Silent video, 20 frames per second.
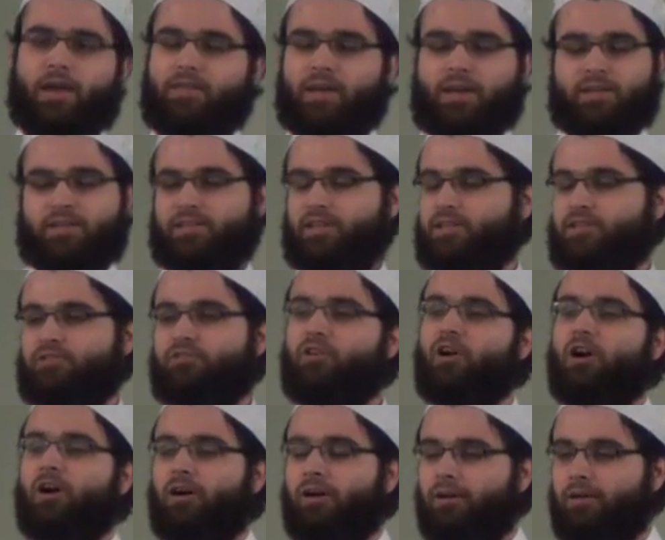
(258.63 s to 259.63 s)
that is just
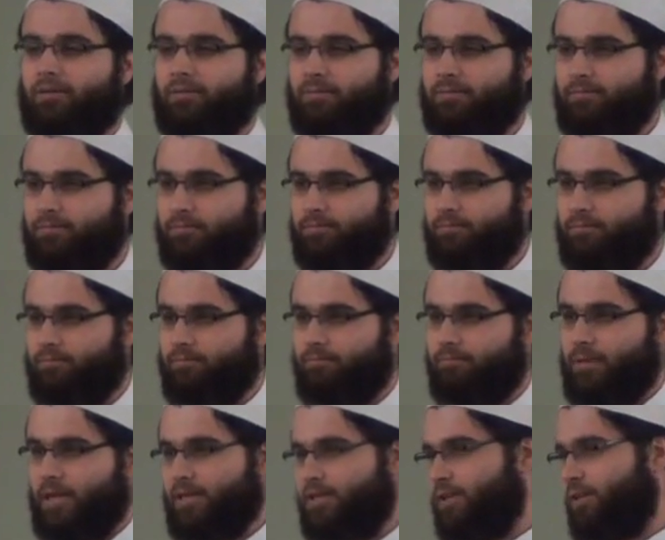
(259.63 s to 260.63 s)
wrong.
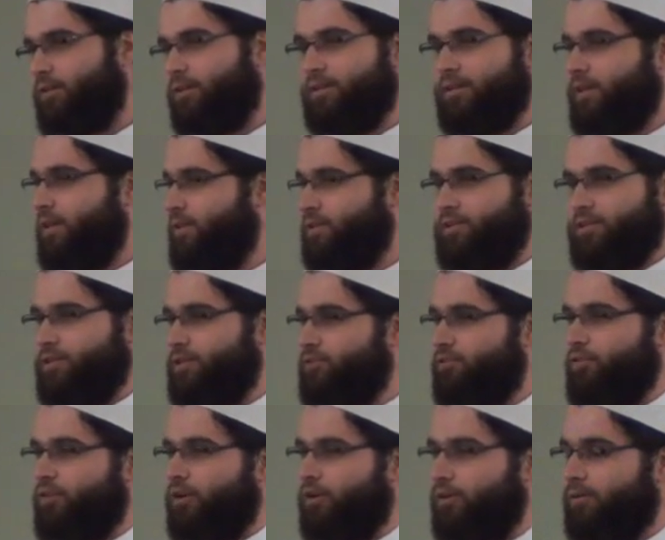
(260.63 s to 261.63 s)
Basically, that is just
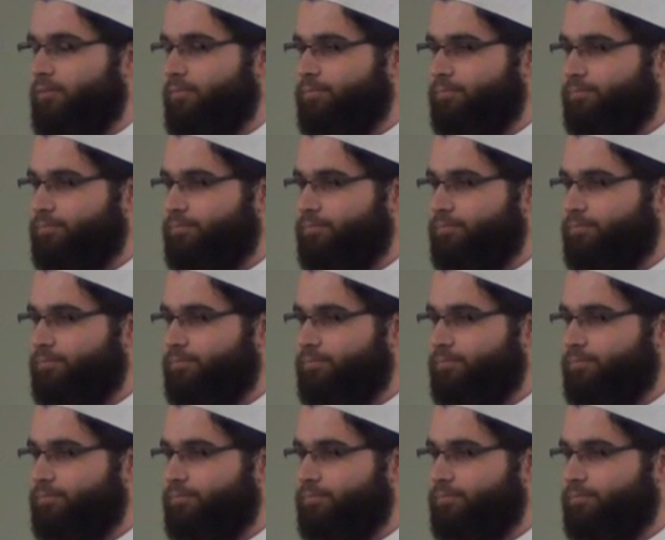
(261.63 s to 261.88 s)
wrong.